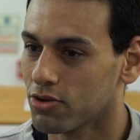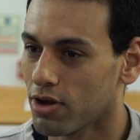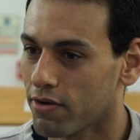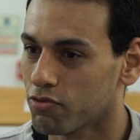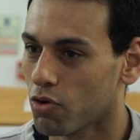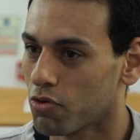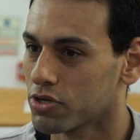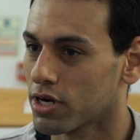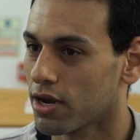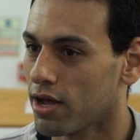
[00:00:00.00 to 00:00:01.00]
You have to
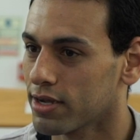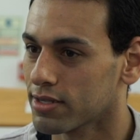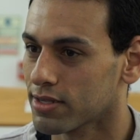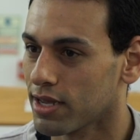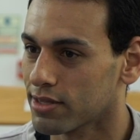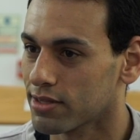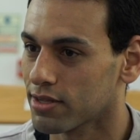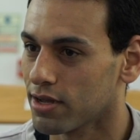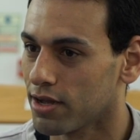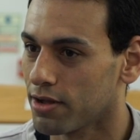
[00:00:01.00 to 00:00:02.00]
always realize
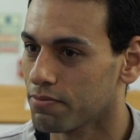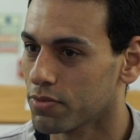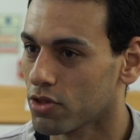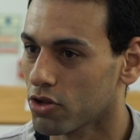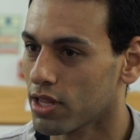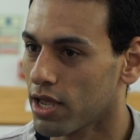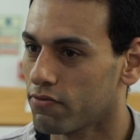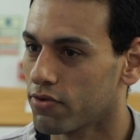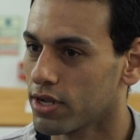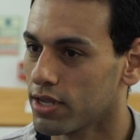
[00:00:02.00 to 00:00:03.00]
that not
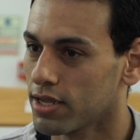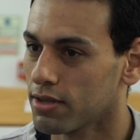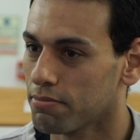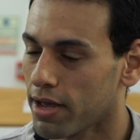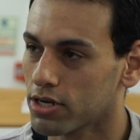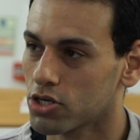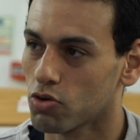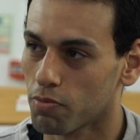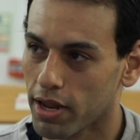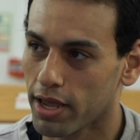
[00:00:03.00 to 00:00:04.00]
every match
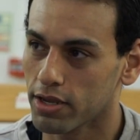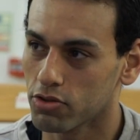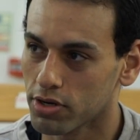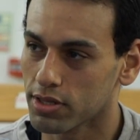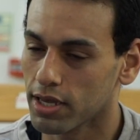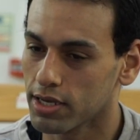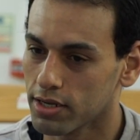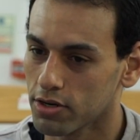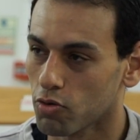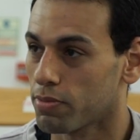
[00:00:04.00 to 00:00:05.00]
you'll play during the
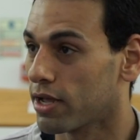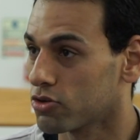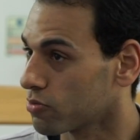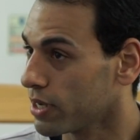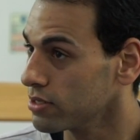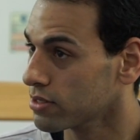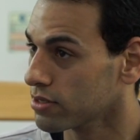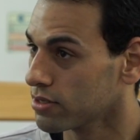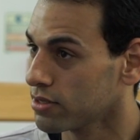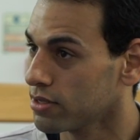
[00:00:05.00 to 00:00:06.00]
year you'll play at your
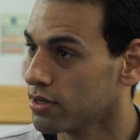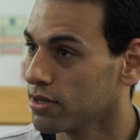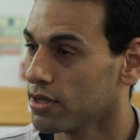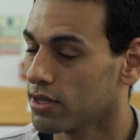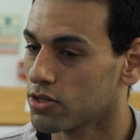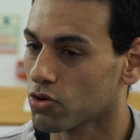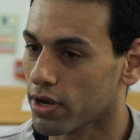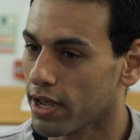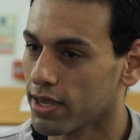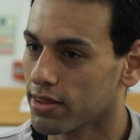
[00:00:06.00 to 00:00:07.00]
best. It's
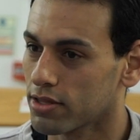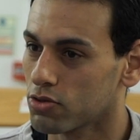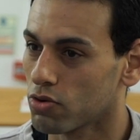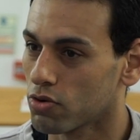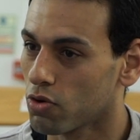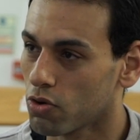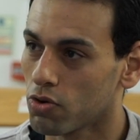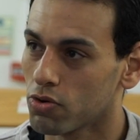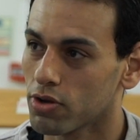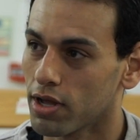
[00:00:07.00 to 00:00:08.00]
okay that you will
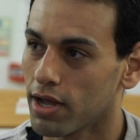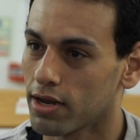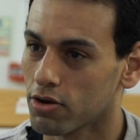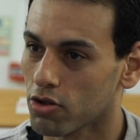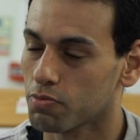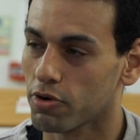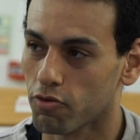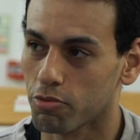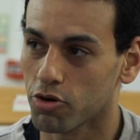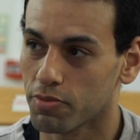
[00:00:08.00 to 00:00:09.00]
go and not
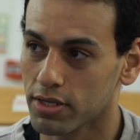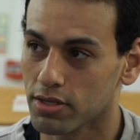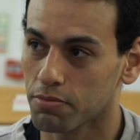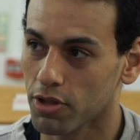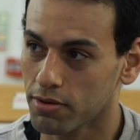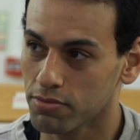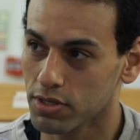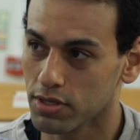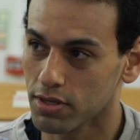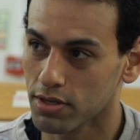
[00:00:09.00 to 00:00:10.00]
perform your best
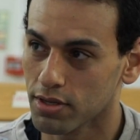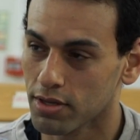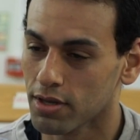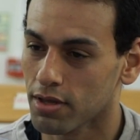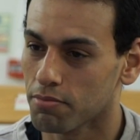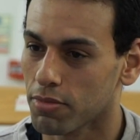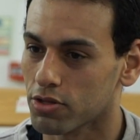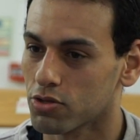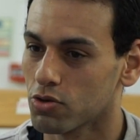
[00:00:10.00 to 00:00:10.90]
sometimes, but